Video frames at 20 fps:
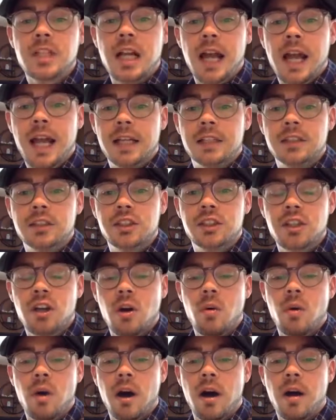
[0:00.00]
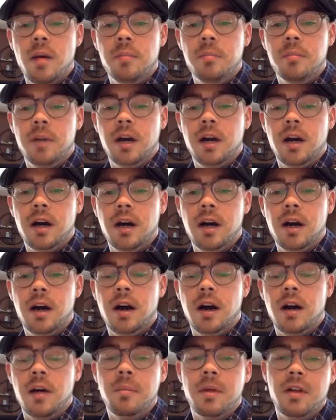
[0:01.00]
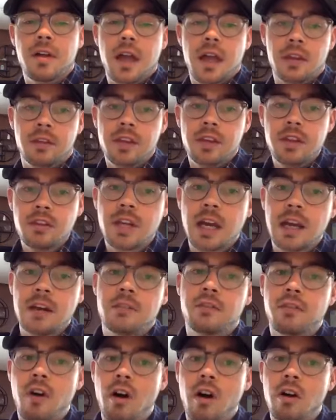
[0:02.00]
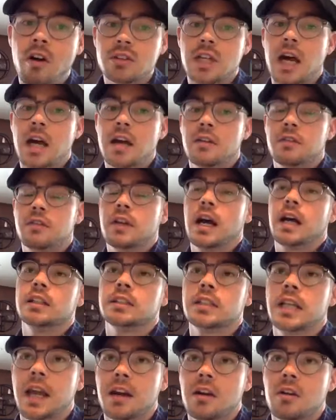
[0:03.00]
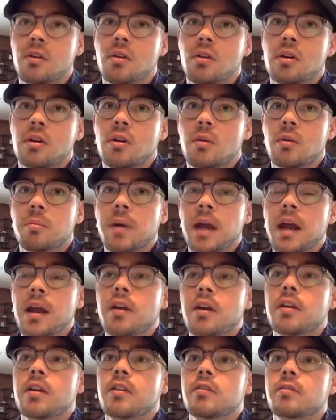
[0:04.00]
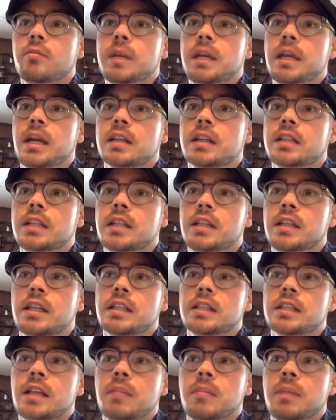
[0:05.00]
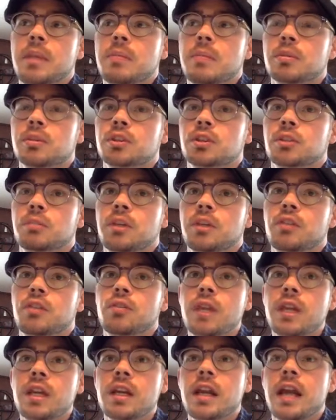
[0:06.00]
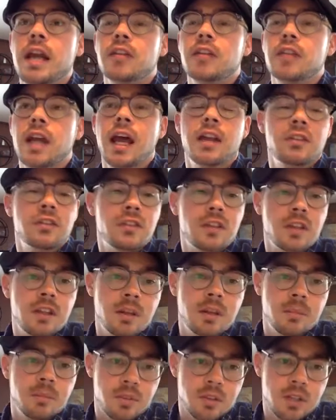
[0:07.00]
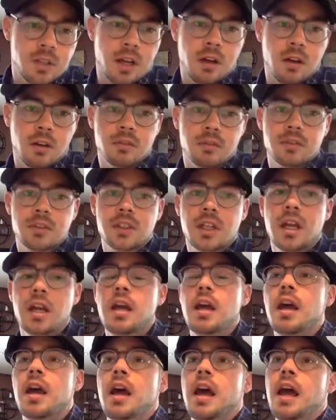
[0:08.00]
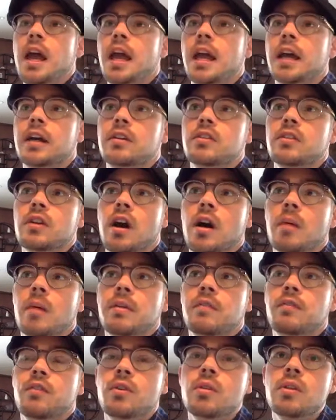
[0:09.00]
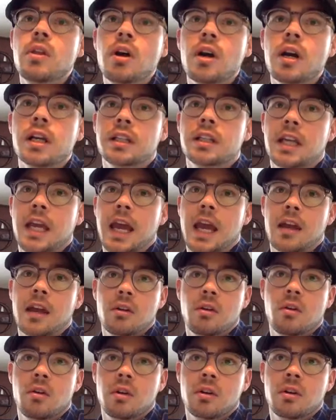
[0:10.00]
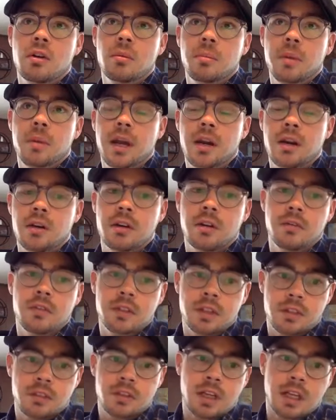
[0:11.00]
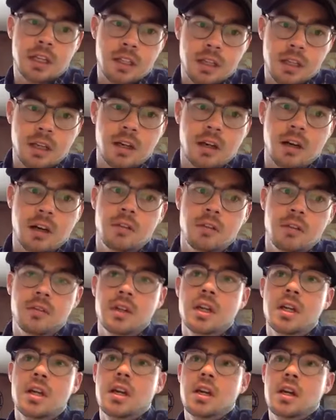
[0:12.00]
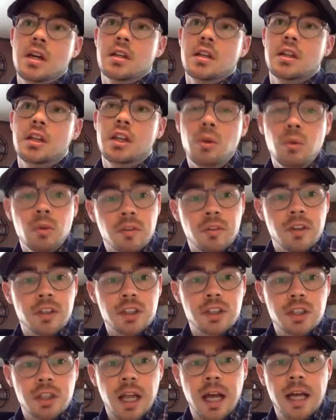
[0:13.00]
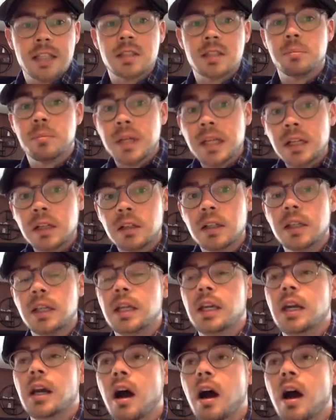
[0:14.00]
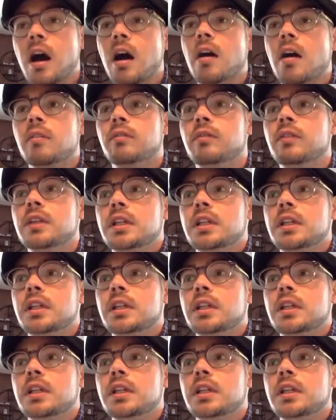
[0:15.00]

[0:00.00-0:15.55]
And so, and this kind of falls out of Kant's categorical imperative because he thinks that people should be treated as ends in themselves. And if you look at the categorical imperative and this idea of the universalizability of